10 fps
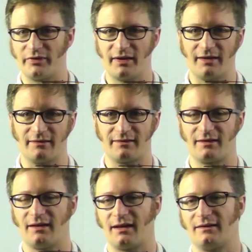things
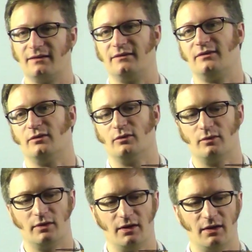connected
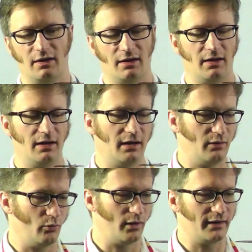to
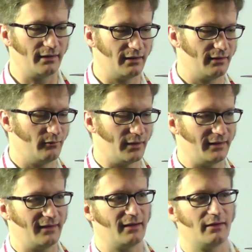uh, one,
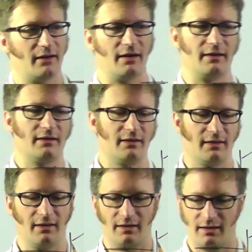one data line.
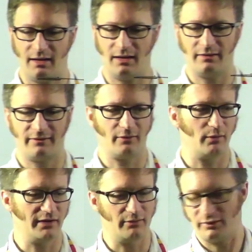And so
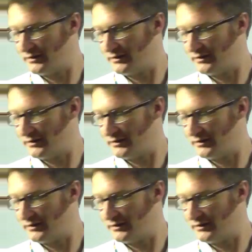what you